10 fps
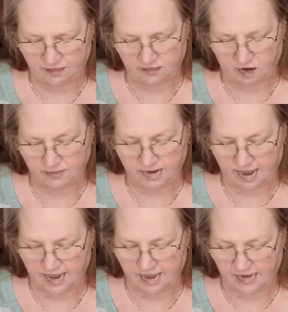this time of
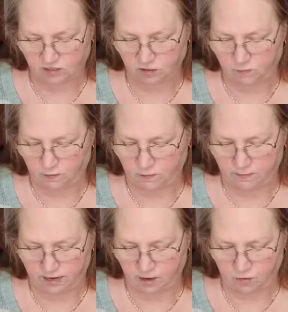day, as you
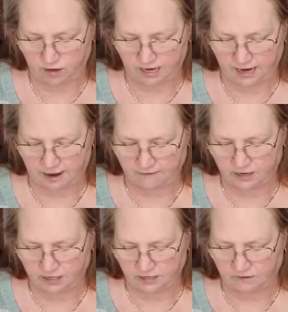probably already
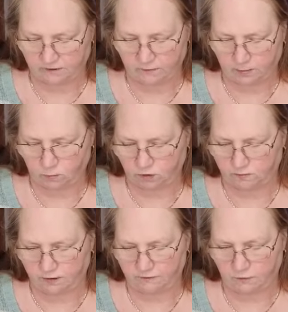gathered if you've been
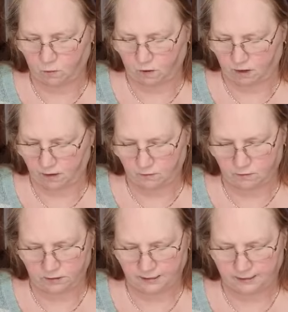watching me for a while.